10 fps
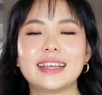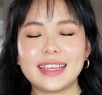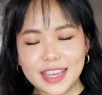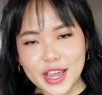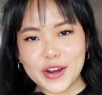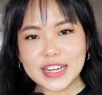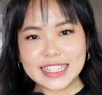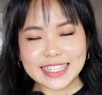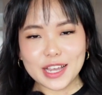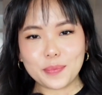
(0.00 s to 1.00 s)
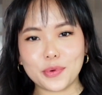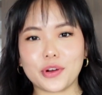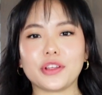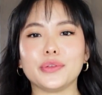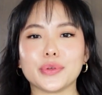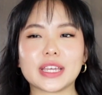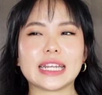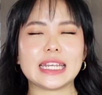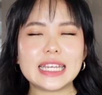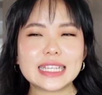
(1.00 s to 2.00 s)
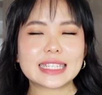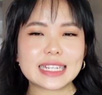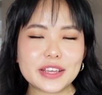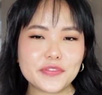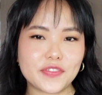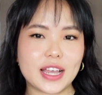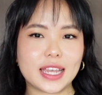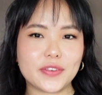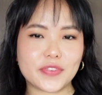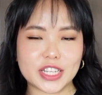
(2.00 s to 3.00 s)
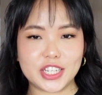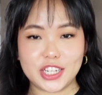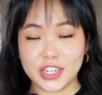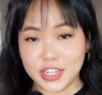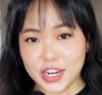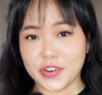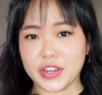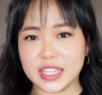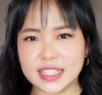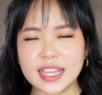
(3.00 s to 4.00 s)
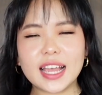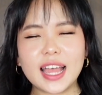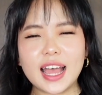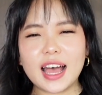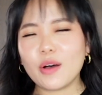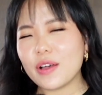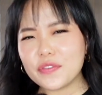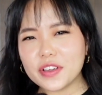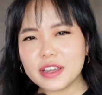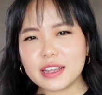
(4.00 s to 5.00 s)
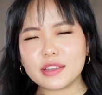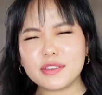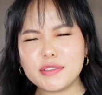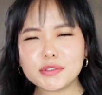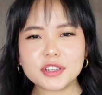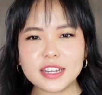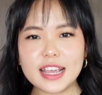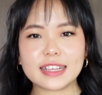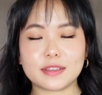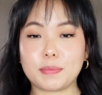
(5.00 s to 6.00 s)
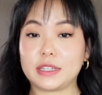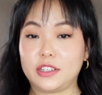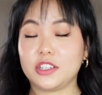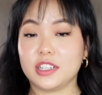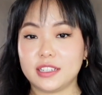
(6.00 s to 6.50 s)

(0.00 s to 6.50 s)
Here in Singapore, you can easily find vegetarian curries. However, it usually has a particular